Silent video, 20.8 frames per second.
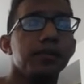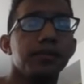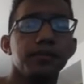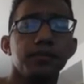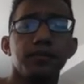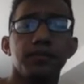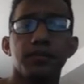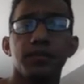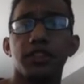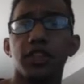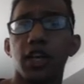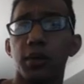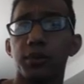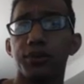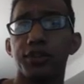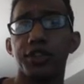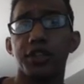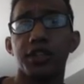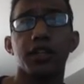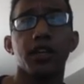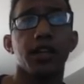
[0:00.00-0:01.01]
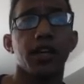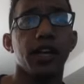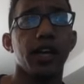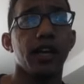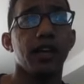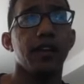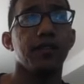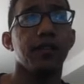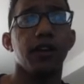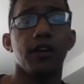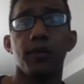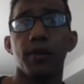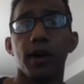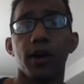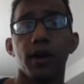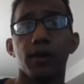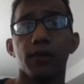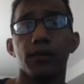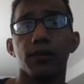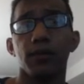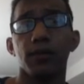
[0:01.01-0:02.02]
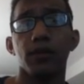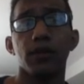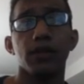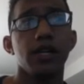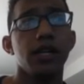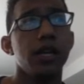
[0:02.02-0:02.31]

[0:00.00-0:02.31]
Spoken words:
Sha Wuxing, again, very powerful.